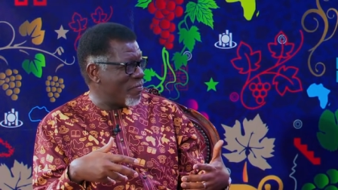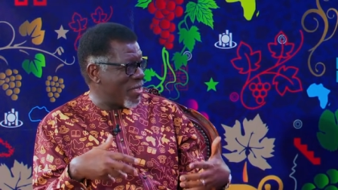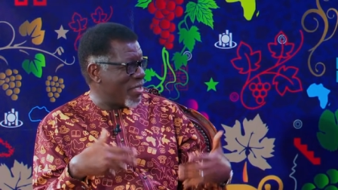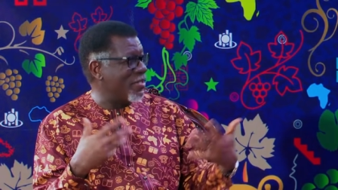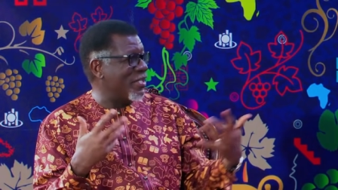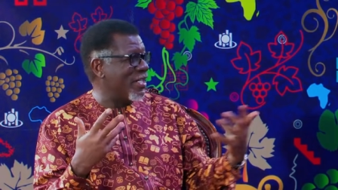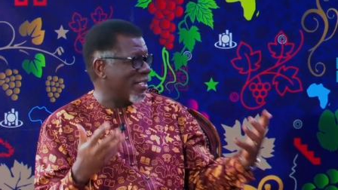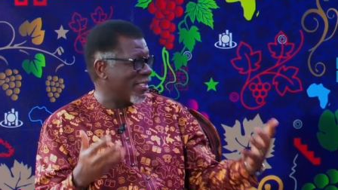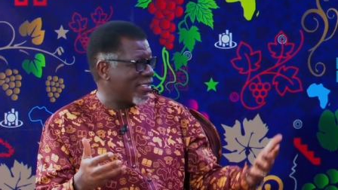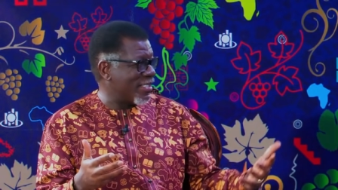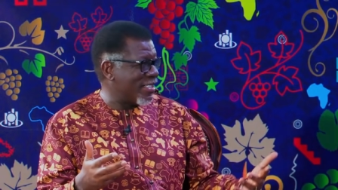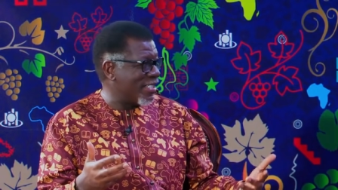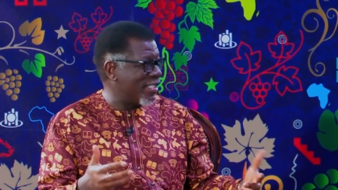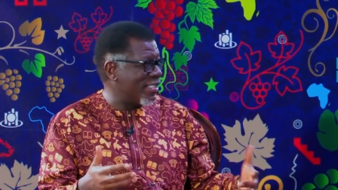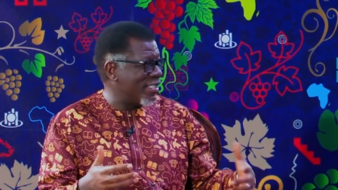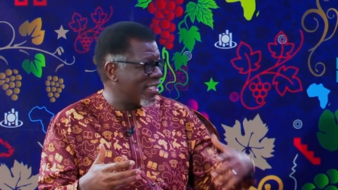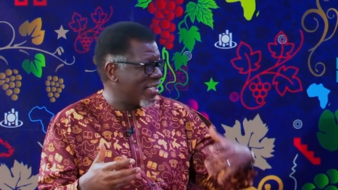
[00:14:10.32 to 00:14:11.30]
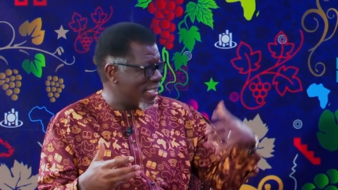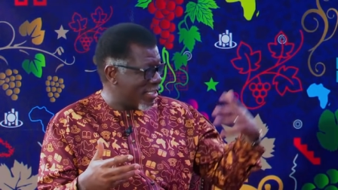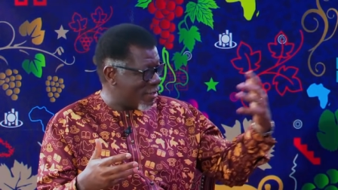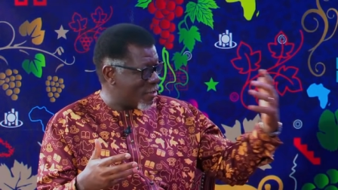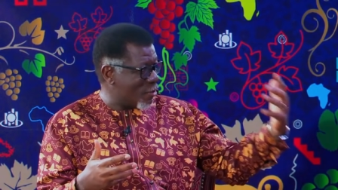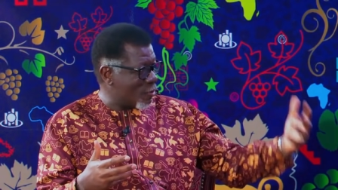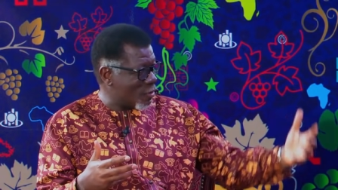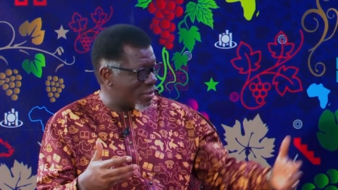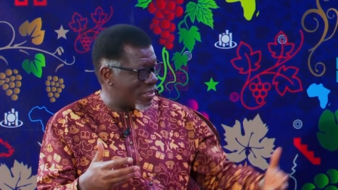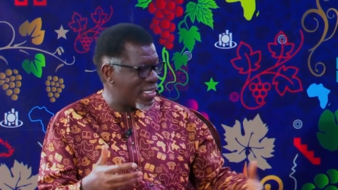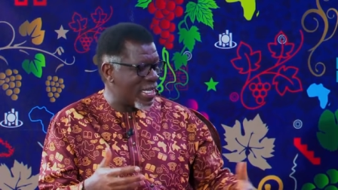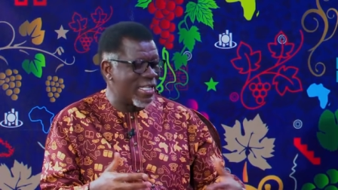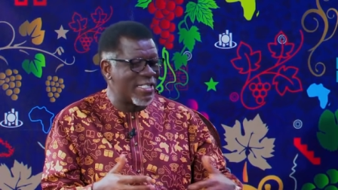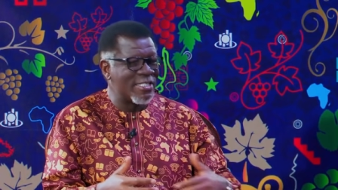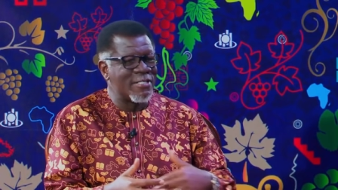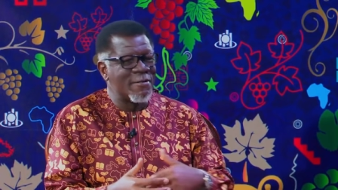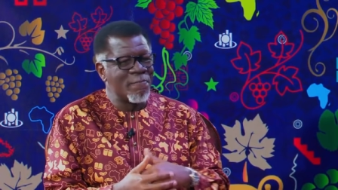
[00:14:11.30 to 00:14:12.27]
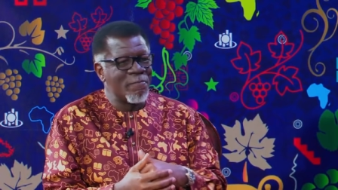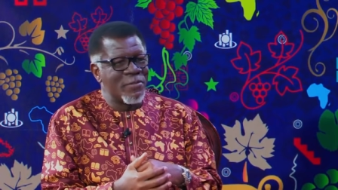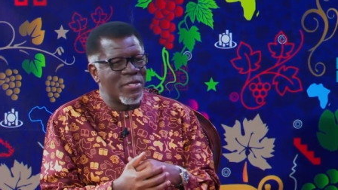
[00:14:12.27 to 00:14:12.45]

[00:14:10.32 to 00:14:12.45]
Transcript: period in those days.